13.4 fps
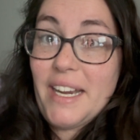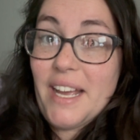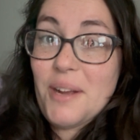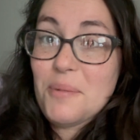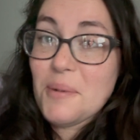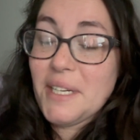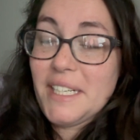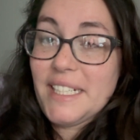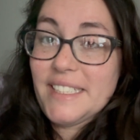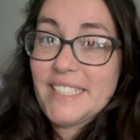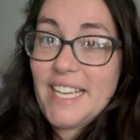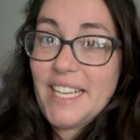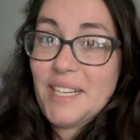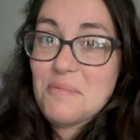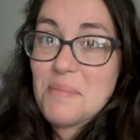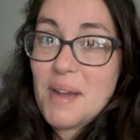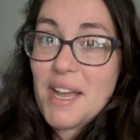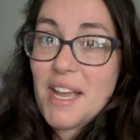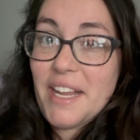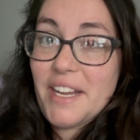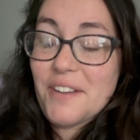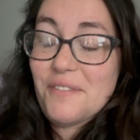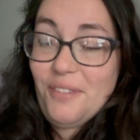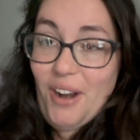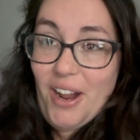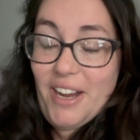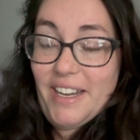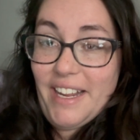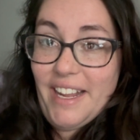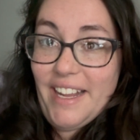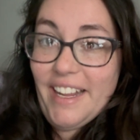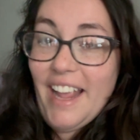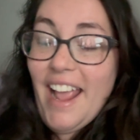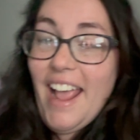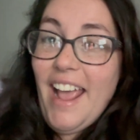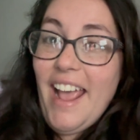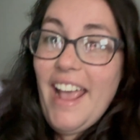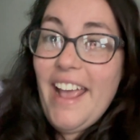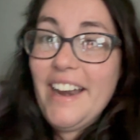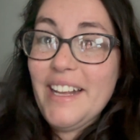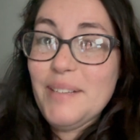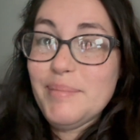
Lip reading: I wanted it to end by Friday, and I'm